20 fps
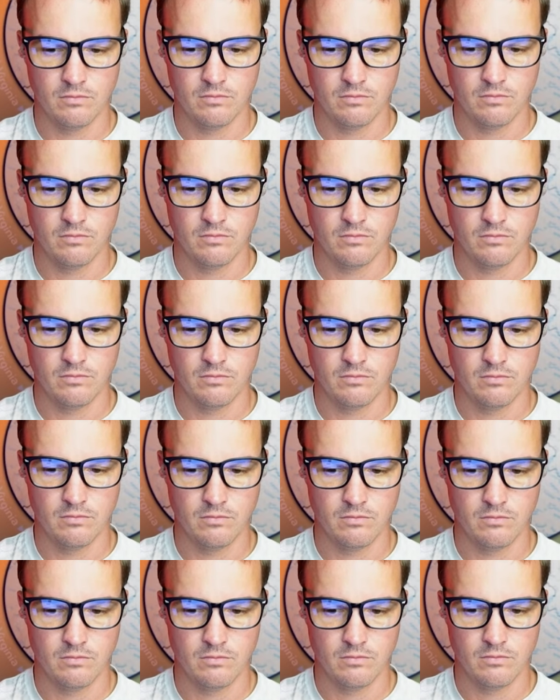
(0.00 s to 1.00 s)

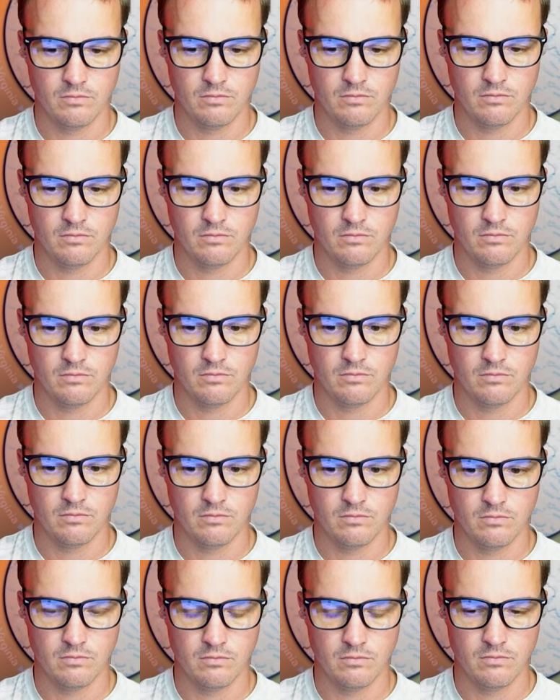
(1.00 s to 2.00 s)

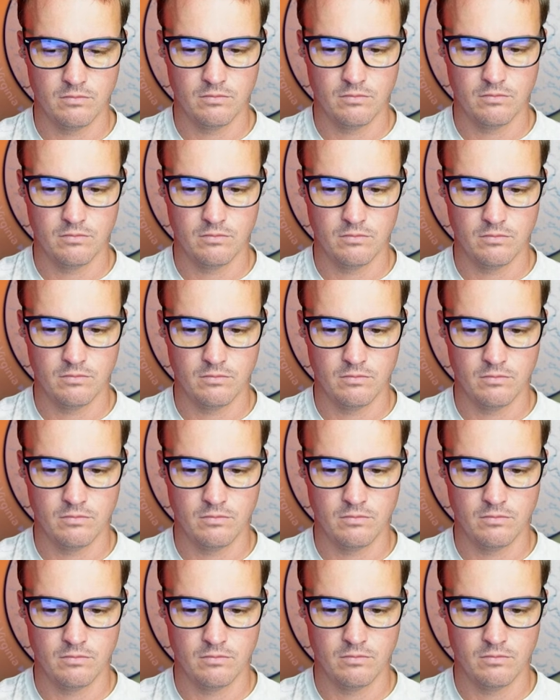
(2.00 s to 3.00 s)

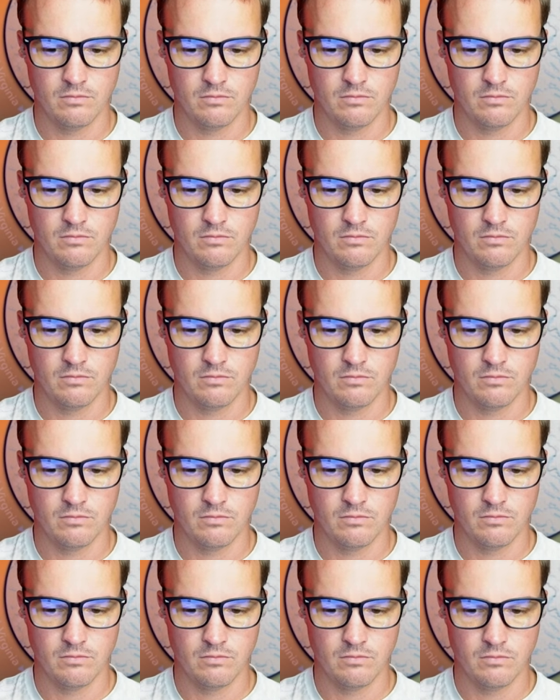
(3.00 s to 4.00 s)

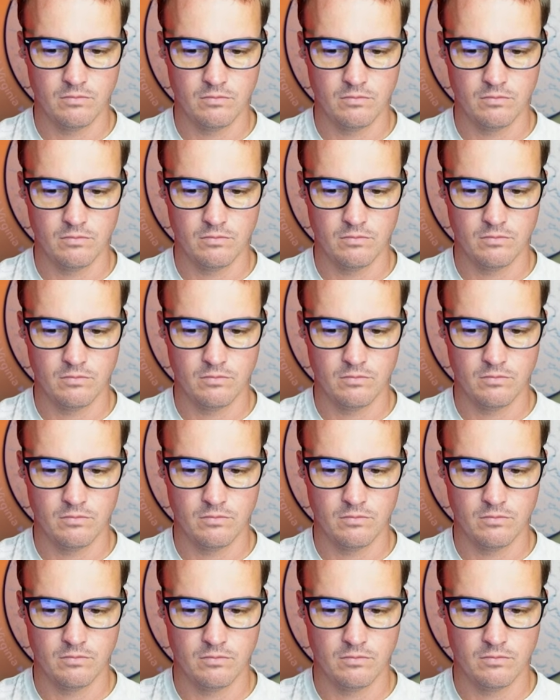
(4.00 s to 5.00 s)

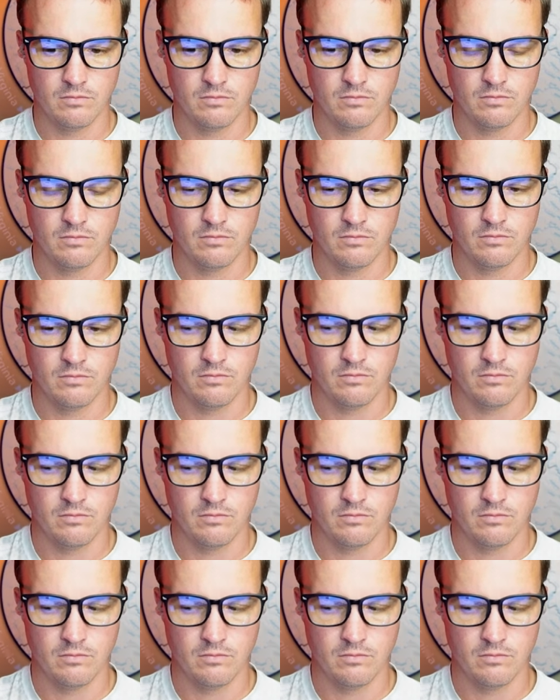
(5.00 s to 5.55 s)
[no speech]